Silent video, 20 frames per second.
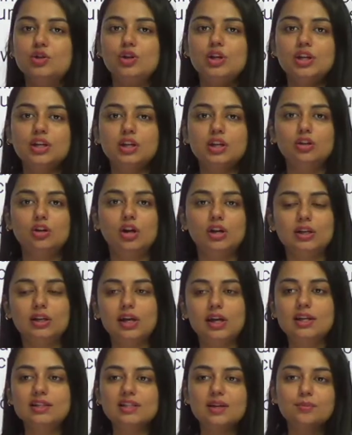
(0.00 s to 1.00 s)
he cannot
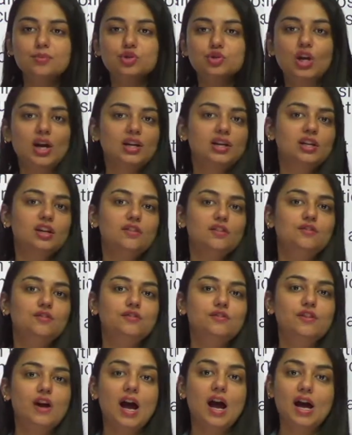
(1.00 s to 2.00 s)
take subjective
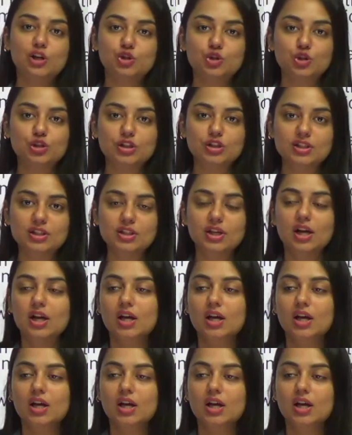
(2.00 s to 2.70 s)
actions,